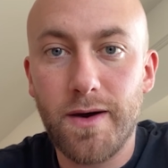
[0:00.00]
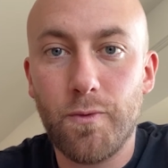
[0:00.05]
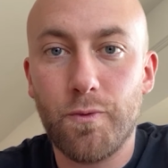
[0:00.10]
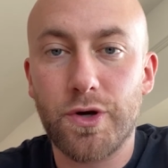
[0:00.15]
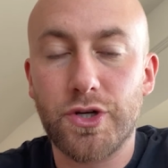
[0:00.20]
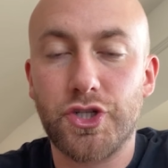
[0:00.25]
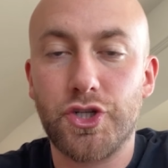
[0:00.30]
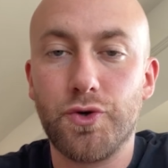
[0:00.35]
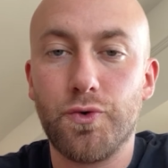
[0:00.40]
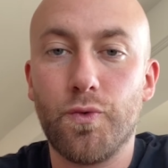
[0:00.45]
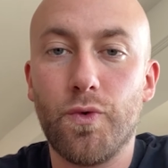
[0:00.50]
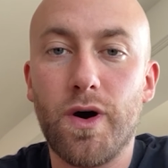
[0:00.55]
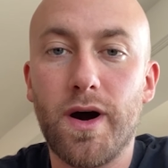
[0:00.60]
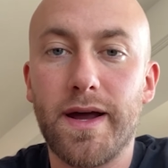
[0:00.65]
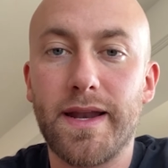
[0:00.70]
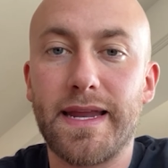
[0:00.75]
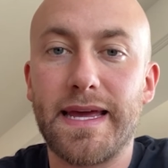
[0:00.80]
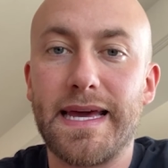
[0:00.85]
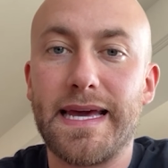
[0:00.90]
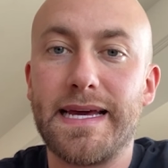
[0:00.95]
what you
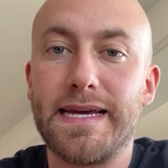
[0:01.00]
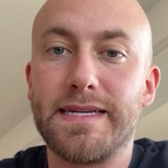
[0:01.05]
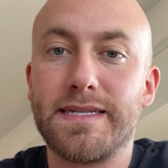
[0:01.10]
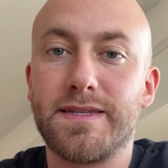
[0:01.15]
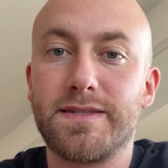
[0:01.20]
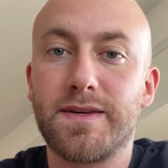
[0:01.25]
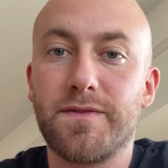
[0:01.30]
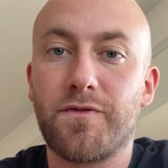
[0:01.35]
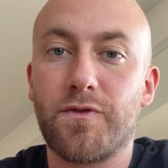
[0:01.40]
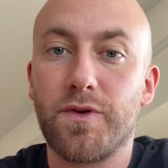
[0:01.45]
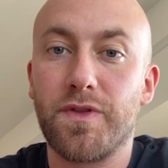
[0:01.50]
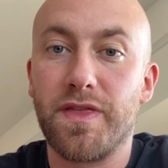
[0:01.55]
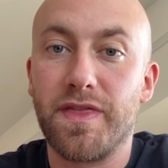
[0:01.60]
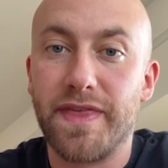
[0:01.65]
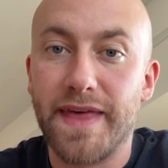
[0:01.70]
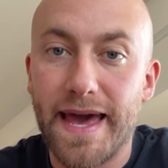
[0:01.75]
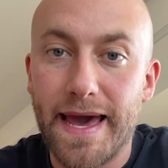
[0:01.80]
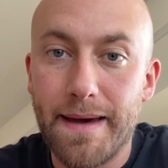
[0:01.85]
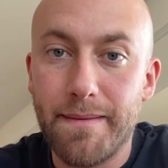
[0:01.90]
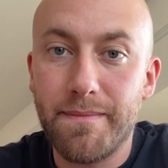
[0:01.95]
want is for
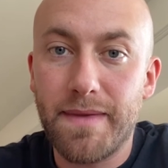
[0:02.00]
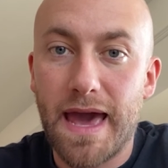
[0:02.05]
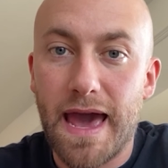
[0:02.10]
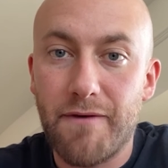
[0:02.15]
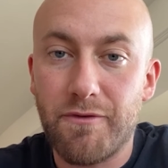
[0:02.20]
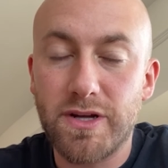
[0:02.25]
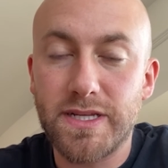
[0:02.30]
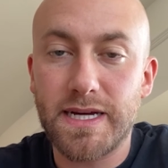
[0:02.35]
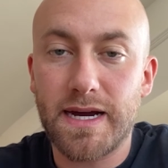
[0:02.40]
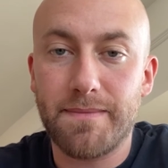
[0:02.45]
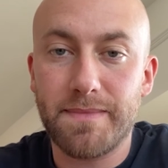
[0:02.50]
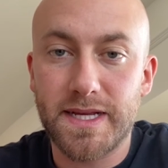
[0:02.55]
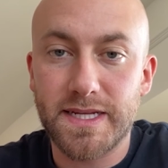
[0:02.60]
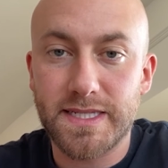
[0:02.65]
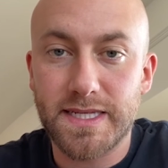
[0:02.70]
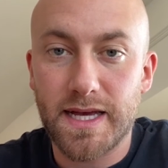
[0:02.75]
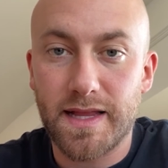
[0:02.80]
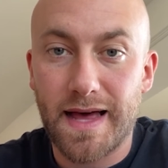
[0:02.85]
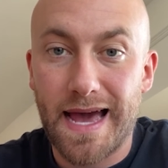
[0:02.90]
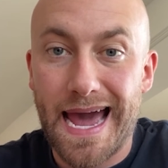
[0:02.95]
them, every time they
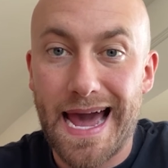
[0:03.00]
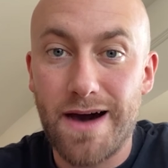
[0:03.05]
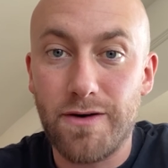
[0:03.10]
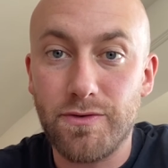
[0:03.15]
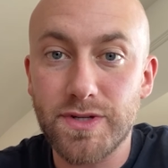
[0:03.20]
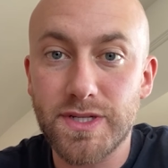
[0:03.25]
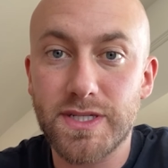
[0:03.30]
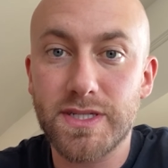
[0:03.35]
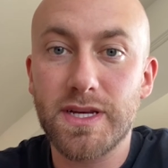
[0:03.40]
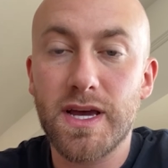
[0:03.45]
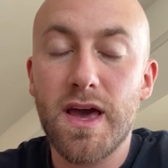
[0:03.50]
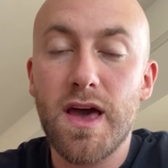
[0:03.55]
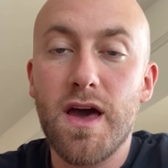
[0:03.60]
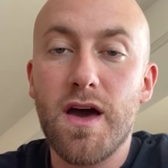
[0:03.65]
sell a house,